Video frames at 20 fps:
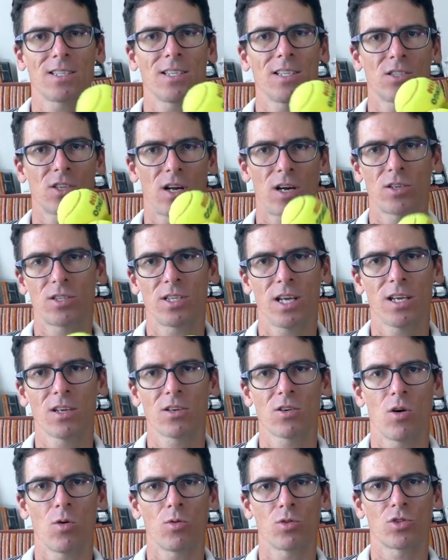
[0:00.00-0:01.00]
it's
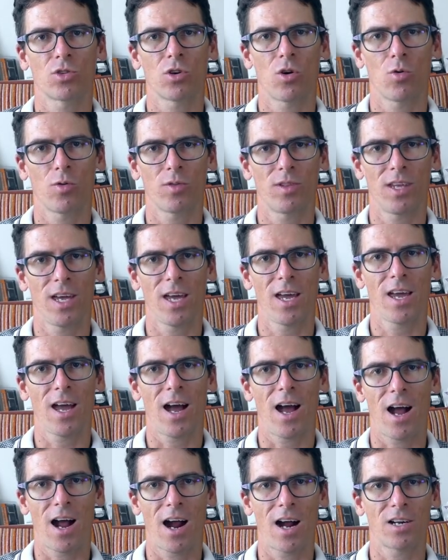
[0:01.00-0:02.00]
Artengo, so they
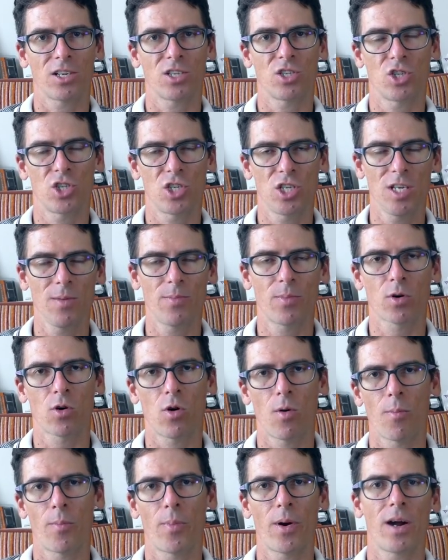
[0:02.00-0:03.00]
are cheap
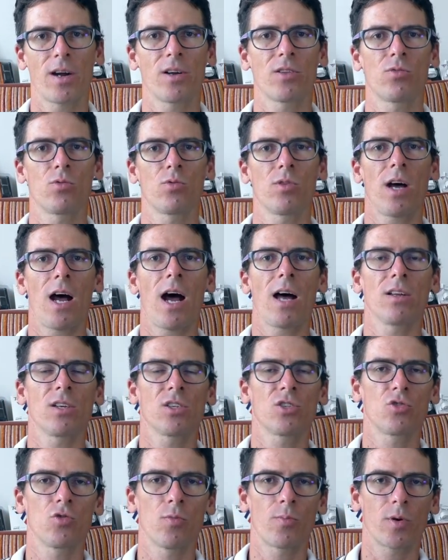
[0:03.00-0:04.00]
compared to the other
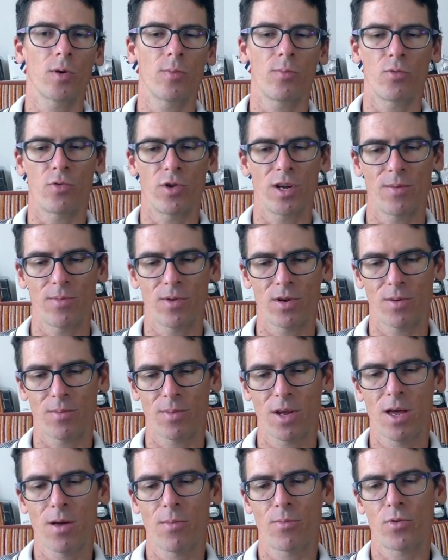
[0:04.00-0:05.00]
super
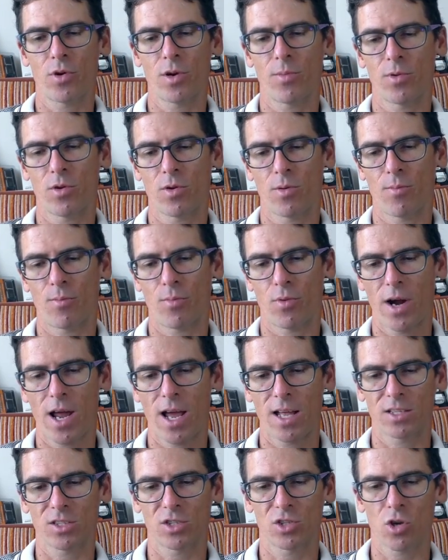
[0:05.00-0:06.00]
premium brands.